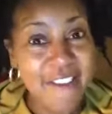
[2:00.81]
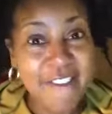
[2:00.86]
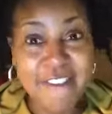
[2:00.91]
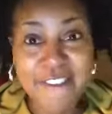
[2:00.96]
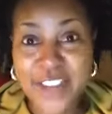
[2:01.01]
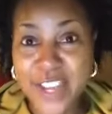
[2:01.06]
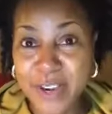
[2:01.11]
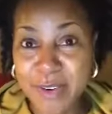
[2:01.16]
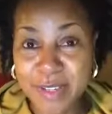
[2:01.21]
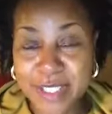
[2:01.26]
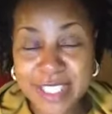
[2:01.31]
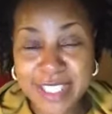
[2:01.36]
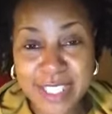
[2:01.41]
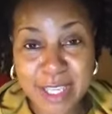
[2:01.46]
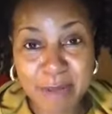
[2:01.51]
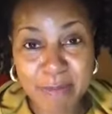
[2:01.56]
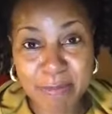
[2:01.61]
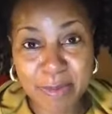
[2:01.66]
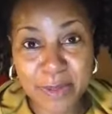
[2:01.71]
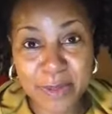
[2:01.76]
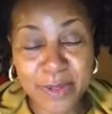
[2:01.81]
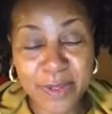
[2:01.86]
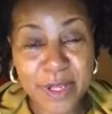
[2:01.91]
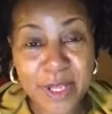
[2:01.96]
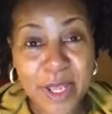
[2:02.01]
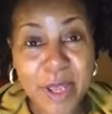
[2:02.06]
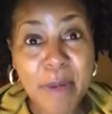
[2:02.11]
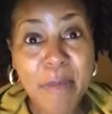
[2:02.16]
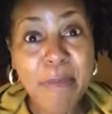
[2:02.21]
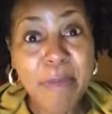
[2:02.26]
very simple
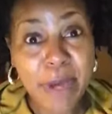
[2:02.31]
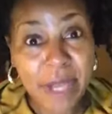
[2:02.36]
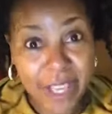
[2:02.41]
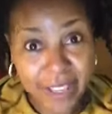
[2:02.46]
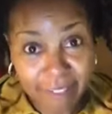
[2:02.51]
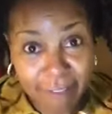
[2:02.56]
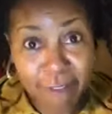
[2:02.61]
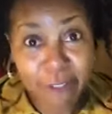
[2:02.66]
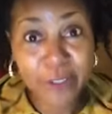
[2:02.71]
but